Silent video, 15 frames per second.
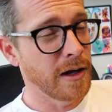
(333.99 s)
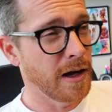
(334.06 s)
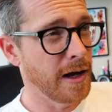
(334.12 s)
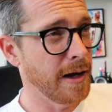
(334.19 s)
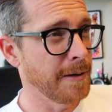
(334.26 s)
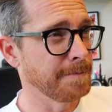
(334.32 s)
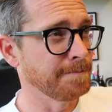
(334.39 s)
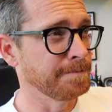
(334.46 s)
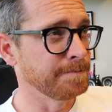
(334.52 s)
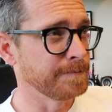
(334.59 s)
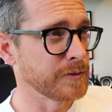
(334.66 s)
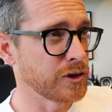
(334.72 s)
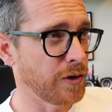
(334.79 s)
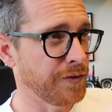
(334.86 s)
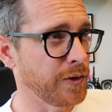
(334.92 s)

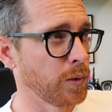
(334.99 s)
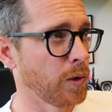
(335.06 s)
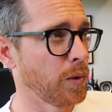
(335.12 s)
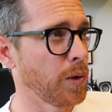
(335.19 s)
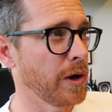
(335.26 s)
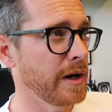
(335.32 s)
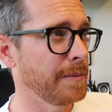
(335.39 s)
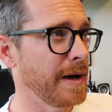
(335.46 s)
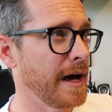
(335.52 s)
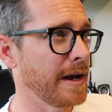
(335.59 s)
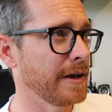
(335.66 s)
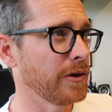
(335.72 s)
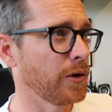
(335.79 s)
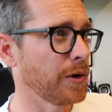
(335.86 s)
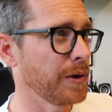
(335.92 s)
So if you were worried about
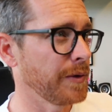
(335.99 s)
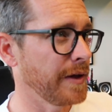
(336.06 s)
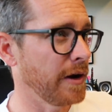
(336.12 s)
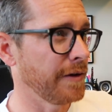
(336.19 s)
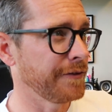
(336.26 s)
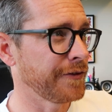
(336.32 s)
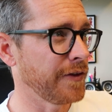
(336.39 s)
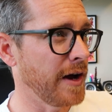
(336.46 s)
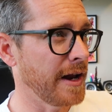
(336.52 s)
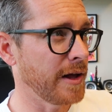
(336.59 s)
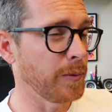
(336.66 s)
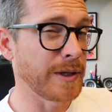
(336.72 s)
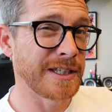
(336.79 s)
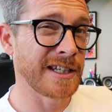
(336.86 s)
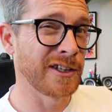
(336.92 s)
it, or you were there on
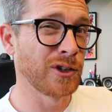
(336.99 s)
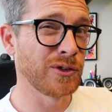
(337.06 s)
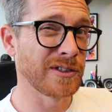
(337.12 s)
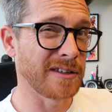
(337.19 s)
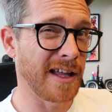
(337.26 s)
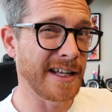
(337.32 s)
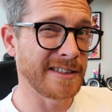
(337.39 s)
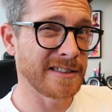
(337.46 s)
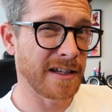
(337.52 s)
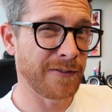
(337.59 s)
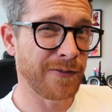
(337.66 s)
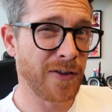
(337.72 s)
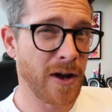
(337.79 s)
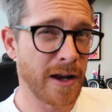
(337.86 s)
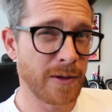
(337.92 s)
Friday, we did lose lights
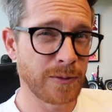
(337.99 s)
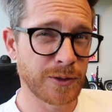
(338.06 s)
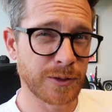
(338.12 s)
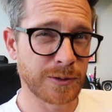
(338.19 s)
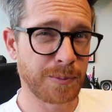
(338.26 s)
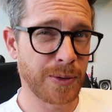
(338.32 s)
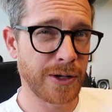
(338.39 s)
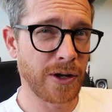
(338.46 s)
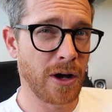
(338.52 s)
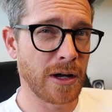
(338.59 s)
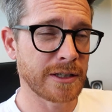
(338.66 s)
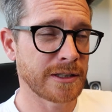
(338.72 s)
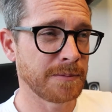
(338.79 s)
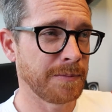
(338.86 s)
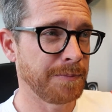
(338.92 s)
on Friday, which was pretty
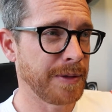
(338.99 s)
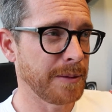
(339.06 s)
awesome.